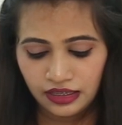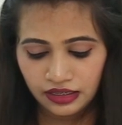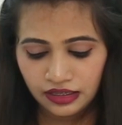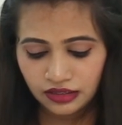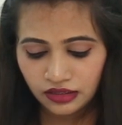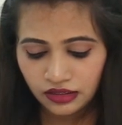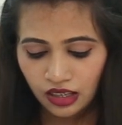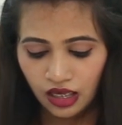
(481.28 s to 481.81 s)

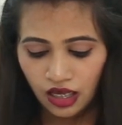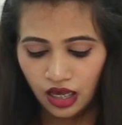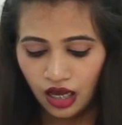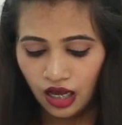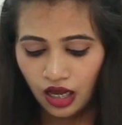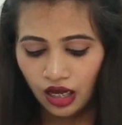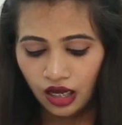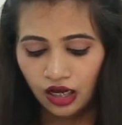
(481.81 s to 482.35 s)
these
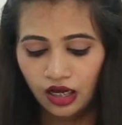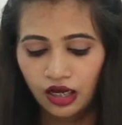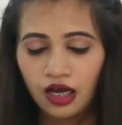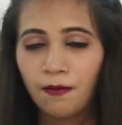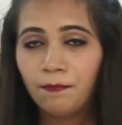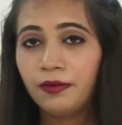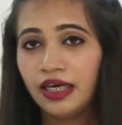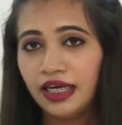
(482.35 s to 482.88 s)

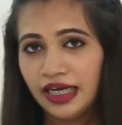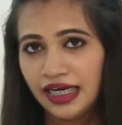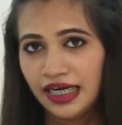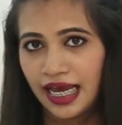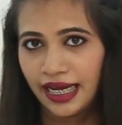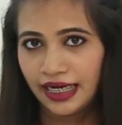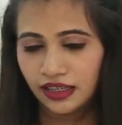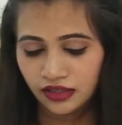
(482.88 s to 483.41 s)
cupcake
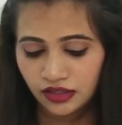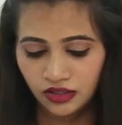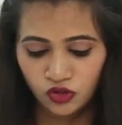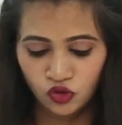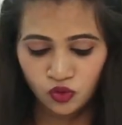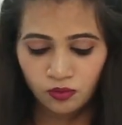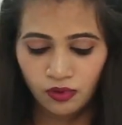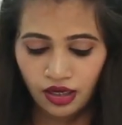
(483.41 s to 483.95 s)

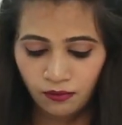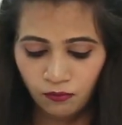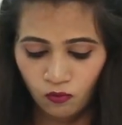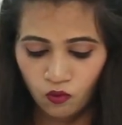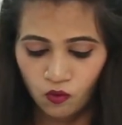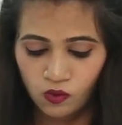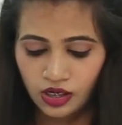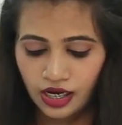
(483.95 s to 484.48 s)
liners to my
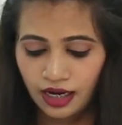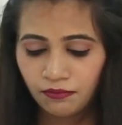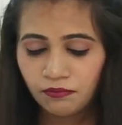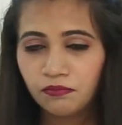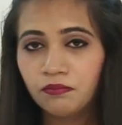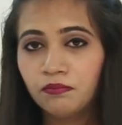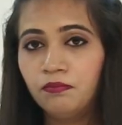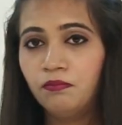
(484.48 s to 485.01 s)
mold
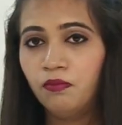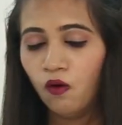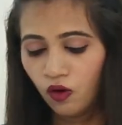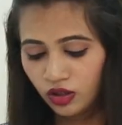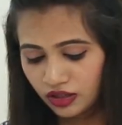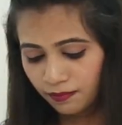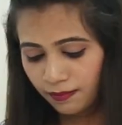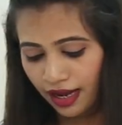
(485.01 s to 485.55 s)
and
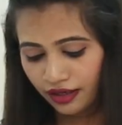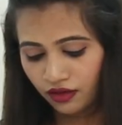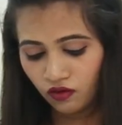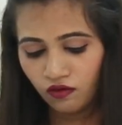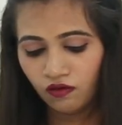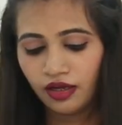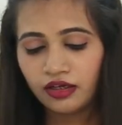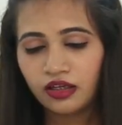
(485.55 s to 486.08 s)
pour the
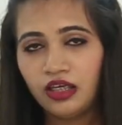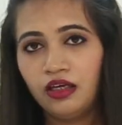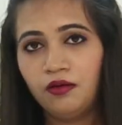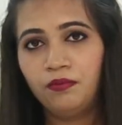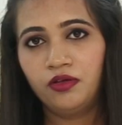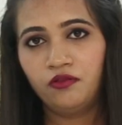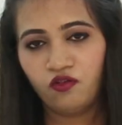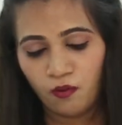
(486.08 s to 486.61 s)
batter and
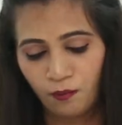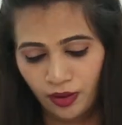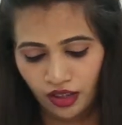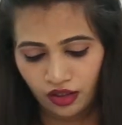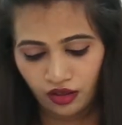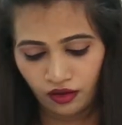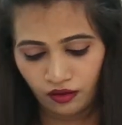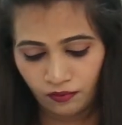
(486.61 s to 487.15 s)
keep it for
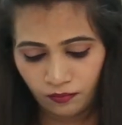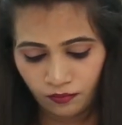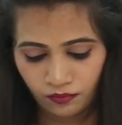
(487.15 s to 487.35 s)
baking.